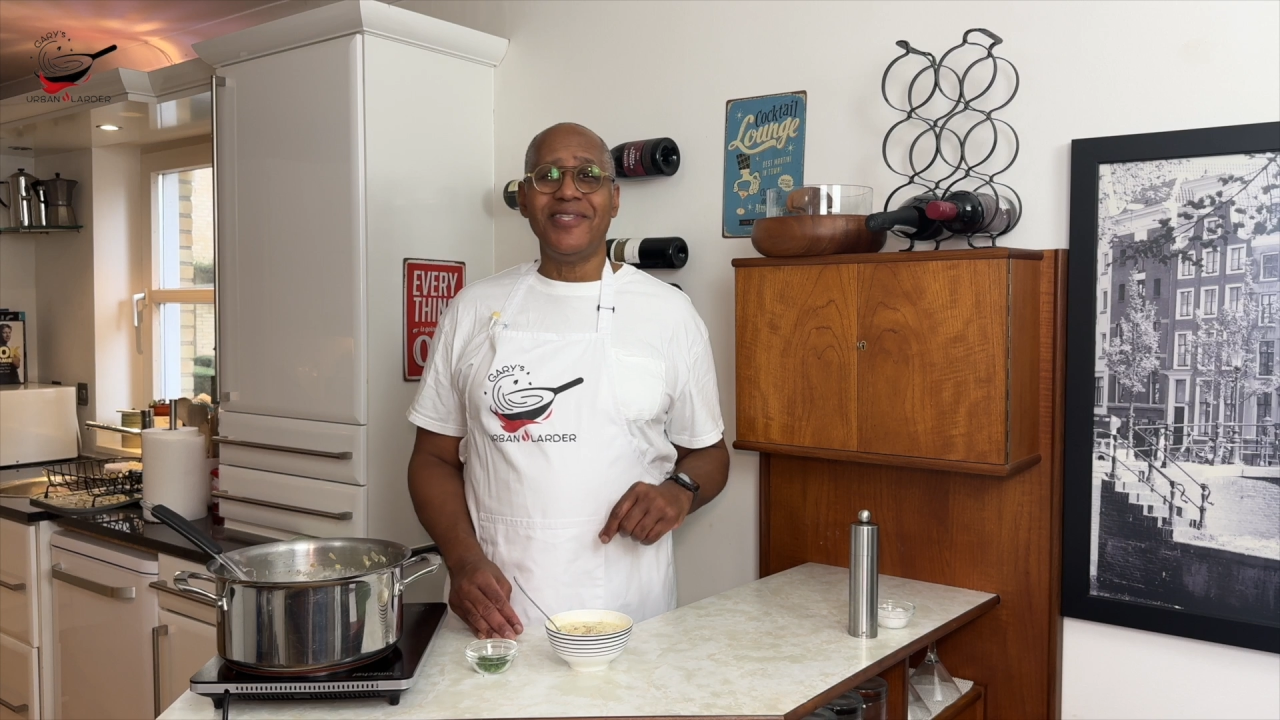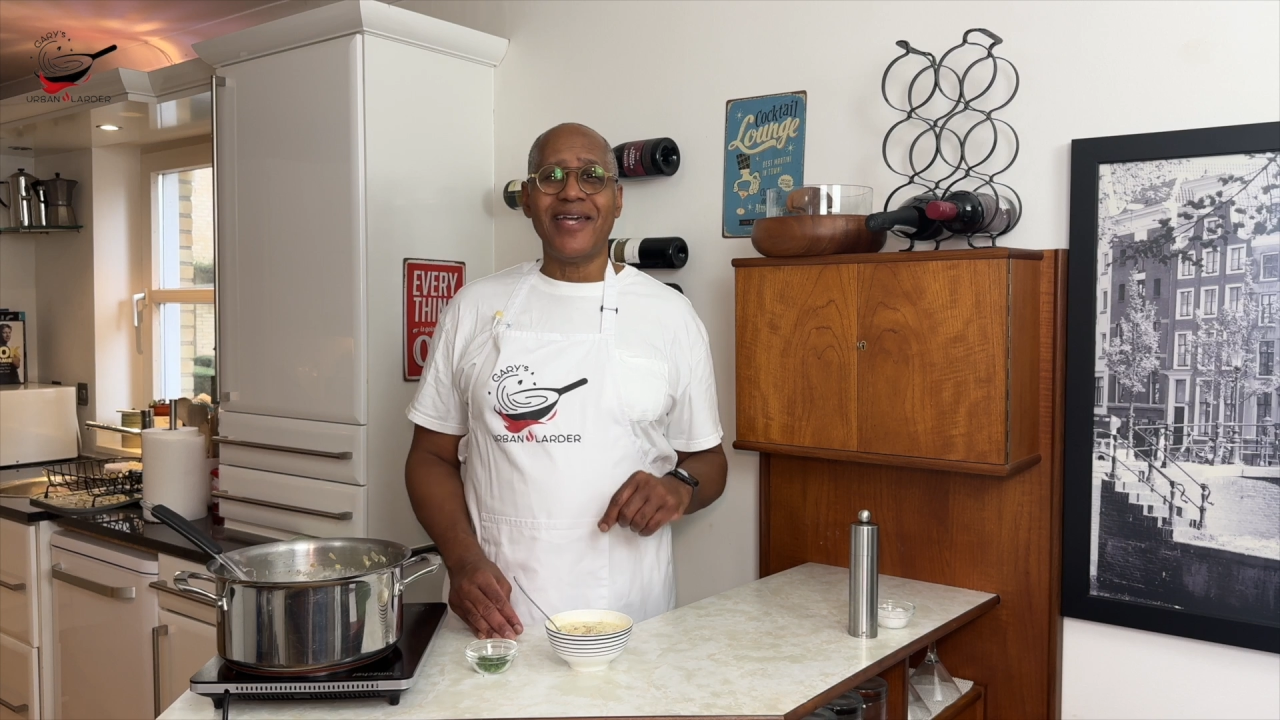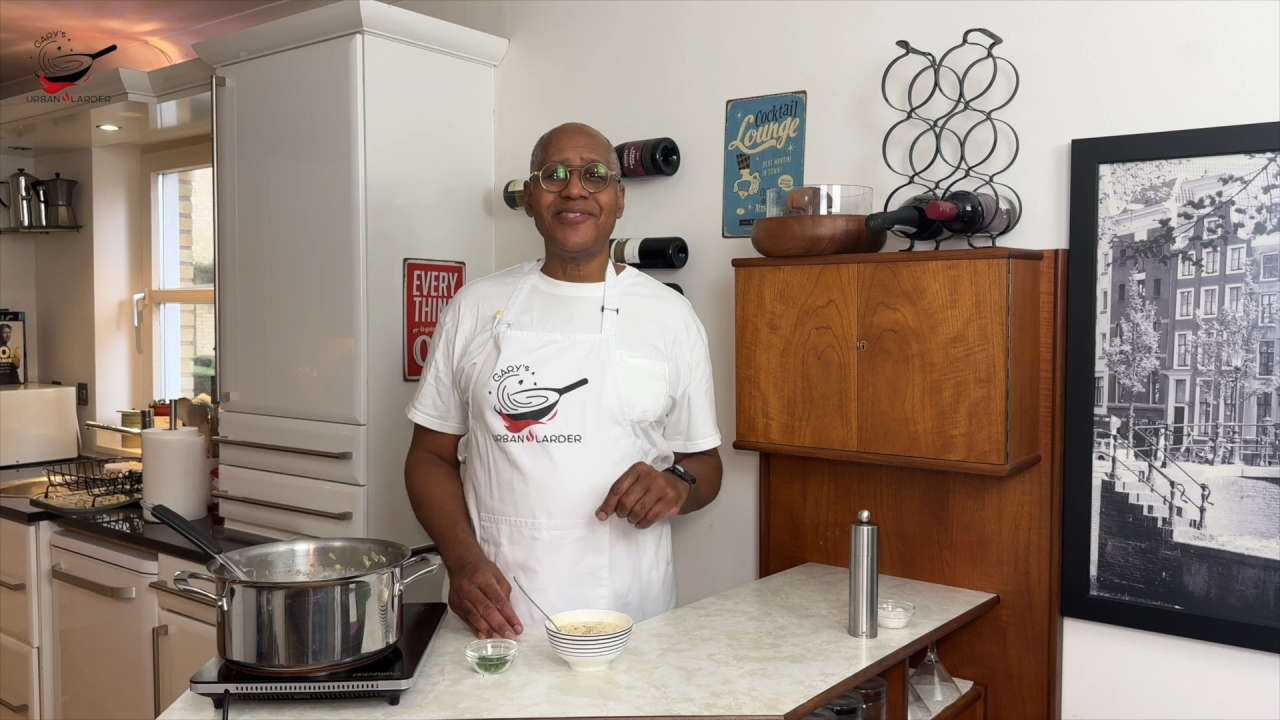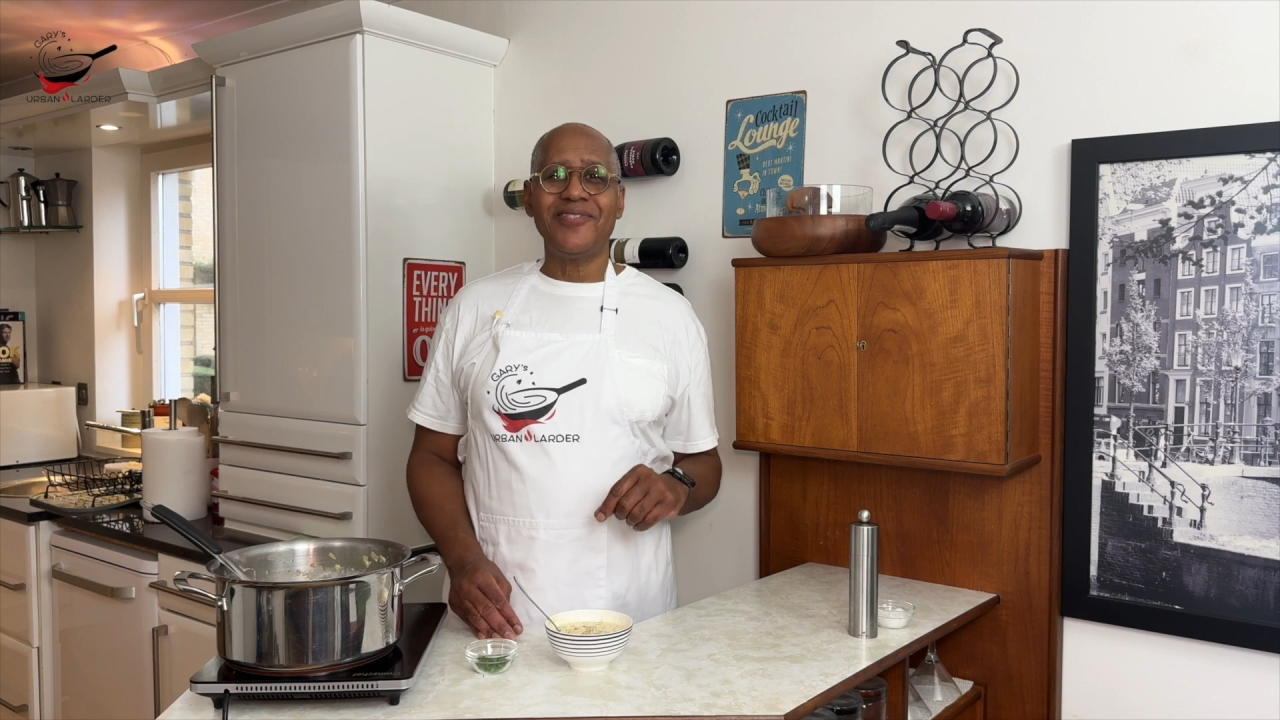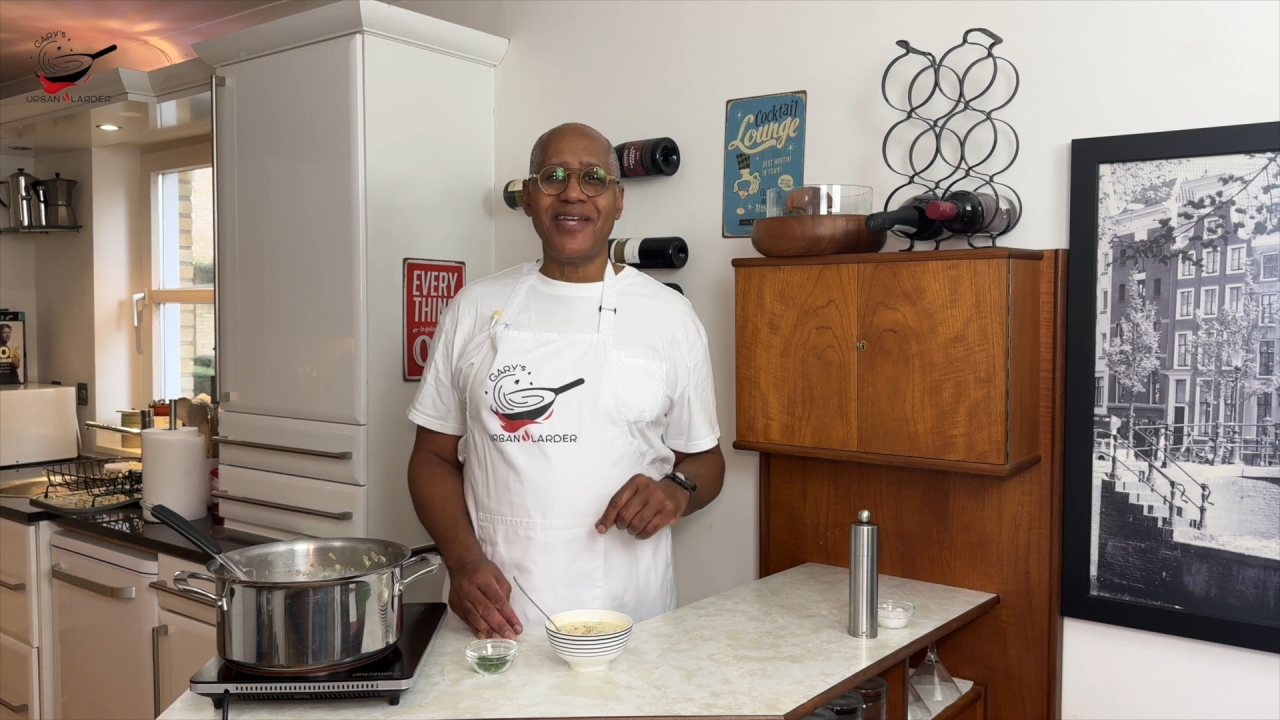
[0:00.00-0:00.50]

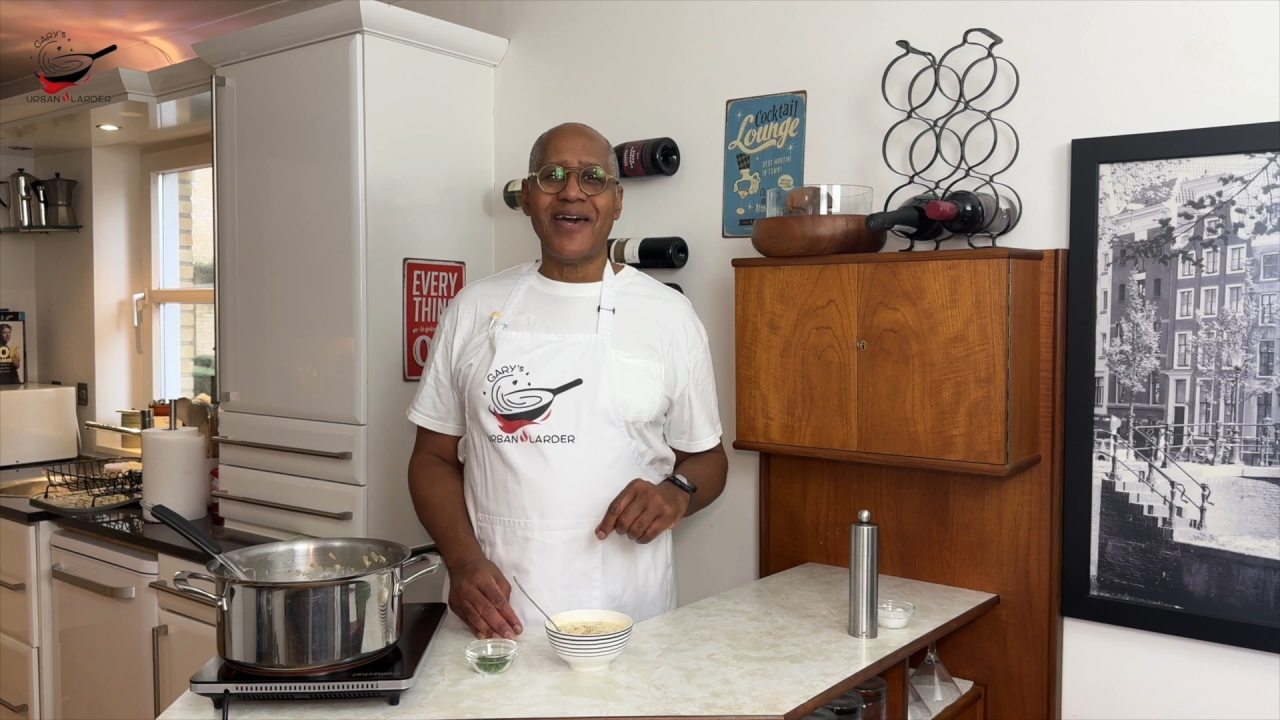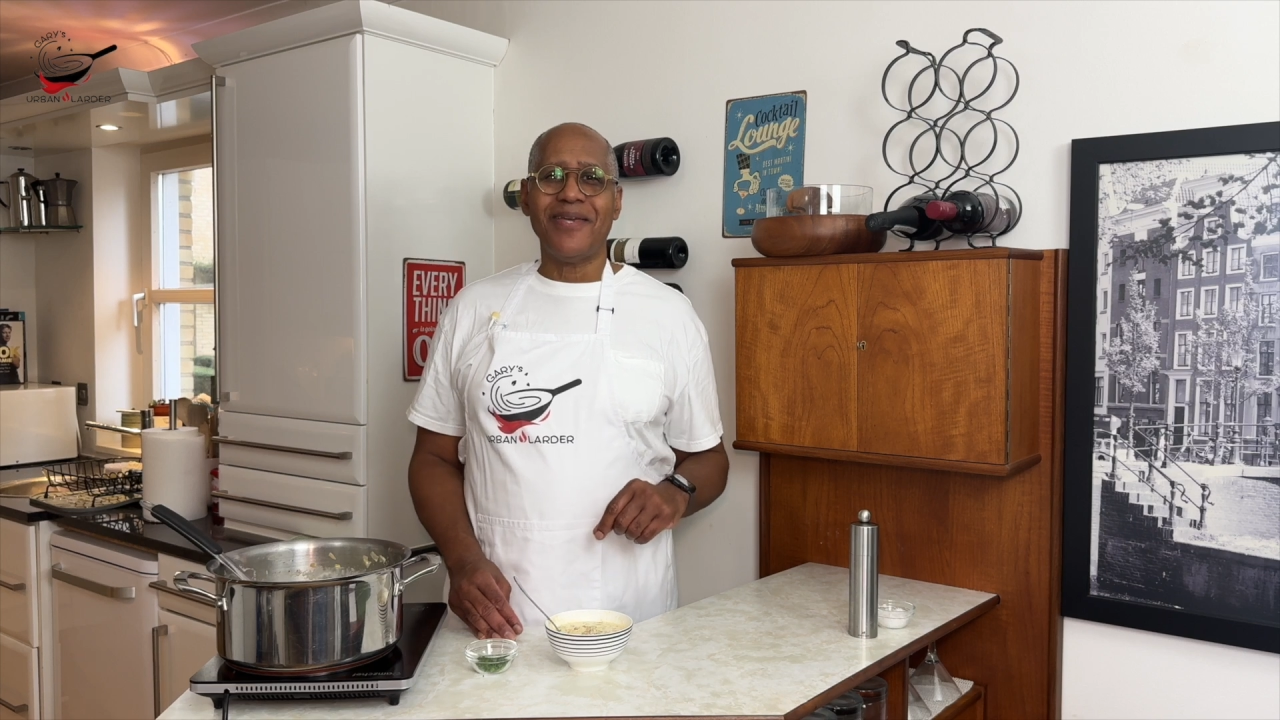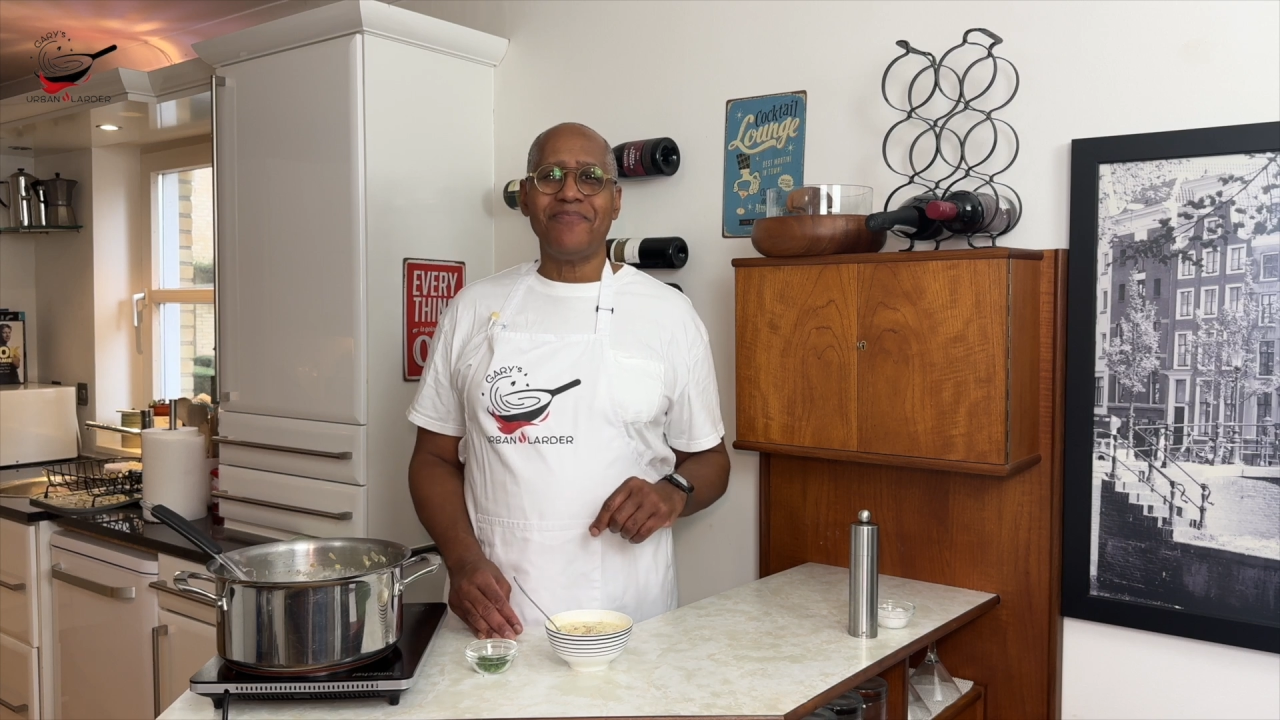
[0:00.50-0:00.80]
next time.